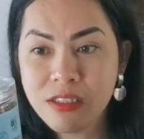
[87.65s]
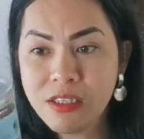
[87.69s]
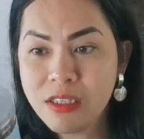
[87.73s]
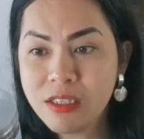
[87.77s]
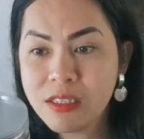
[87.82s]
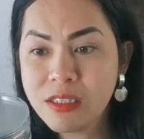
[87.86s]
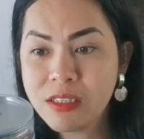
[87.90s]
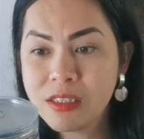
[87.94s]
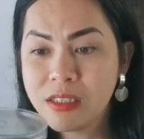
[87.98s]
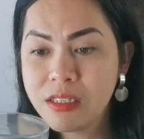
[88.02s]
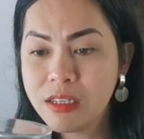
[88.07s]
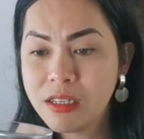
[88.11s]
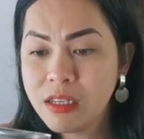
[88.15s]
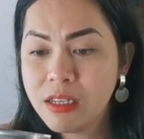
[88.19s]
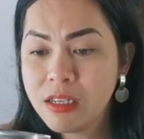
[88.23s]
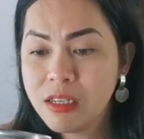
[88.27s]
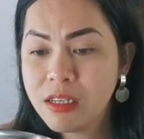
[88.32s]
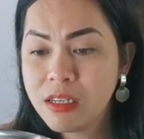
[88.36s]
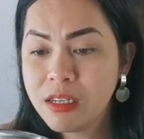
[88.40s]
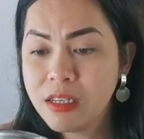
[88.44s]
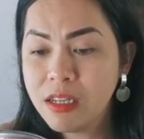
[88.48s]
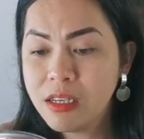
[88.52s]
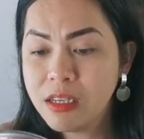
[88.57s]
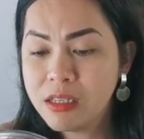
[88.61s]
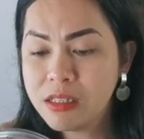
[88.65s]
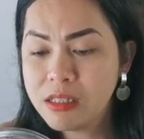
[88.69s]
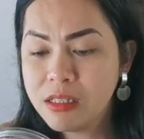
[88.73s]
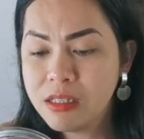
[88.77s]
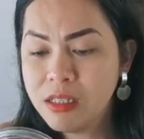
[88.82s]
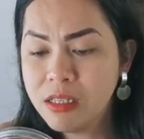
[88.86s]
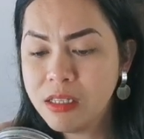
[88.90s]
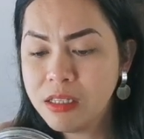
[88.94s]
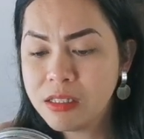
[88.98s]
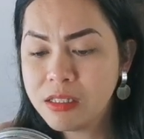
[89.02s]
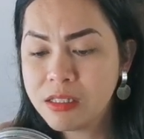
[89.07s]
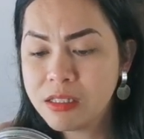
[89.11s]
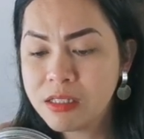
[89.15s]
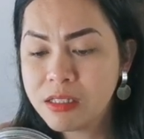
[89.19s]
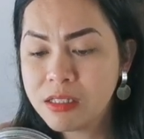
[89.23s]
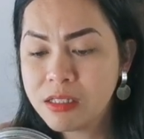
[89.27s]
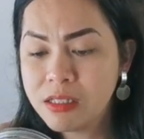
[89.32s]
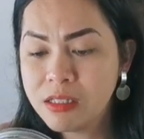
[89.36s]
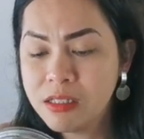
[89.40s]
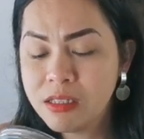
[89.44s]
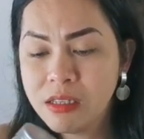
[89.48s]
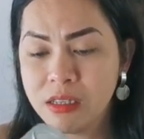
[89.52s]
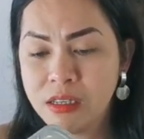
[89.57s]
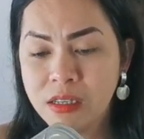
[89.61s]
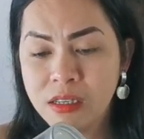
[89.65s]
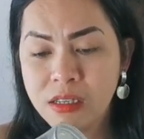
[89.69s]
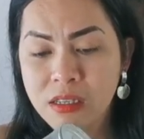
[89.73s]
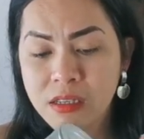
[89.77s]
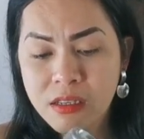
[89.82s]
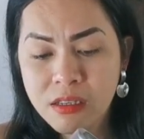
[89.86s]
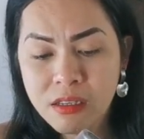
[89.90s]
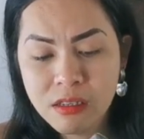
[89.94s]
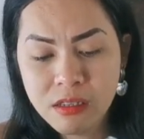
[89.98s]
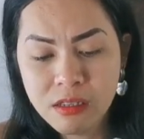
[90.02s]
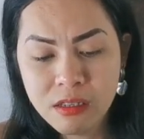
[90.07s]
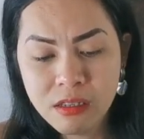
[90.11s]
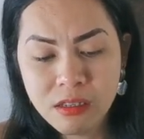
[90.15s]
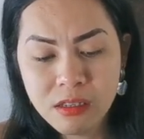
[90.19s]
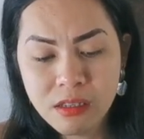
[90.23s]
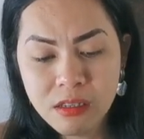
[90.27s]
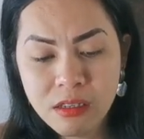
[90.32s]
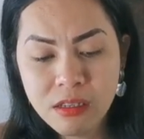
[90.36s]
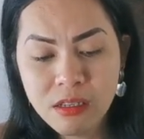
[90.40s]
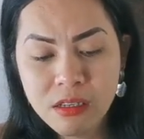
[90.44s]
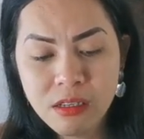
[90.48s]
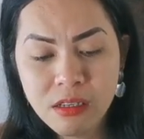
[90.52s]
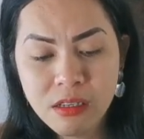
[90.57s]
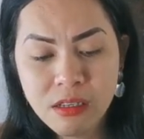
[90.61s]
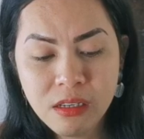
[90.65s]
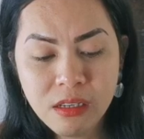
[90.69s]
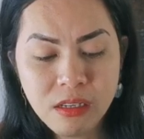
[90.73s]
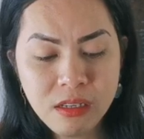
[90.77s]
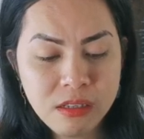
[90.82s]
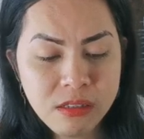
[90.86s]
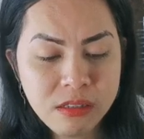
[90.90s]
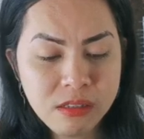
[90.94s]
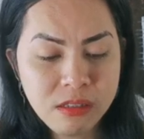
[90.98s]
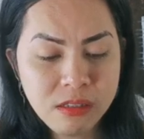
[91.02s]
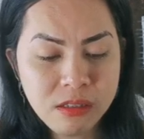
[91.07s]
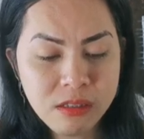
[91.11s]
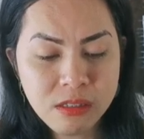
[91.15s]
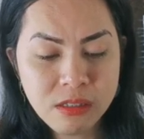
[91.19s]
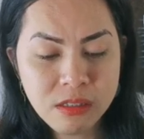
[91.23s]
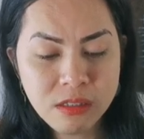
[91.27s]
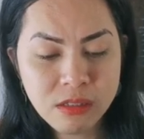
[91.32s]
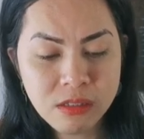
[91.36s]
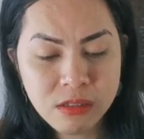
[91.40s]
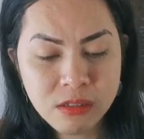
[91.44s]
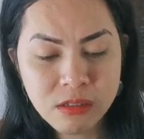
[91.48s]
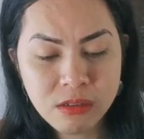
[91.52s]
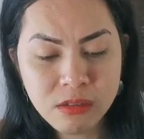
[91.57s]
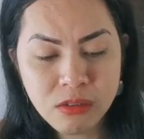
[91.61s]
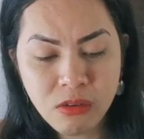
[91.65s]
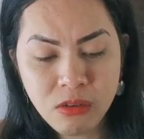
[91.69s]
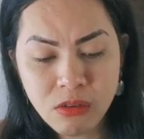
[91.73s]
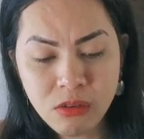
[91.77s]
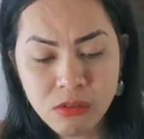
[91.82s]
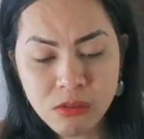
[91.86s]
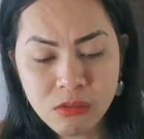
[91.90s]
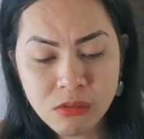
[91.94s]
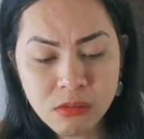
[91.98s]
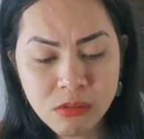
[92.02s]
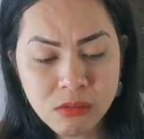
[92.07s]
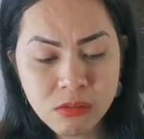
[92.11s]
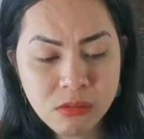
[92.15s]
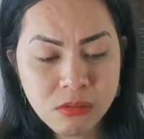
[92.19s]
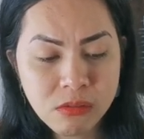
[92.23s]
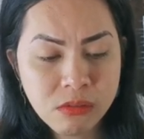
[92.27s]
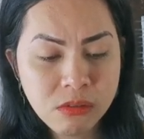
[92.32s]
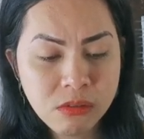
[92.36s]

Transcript: Just like this. And there's no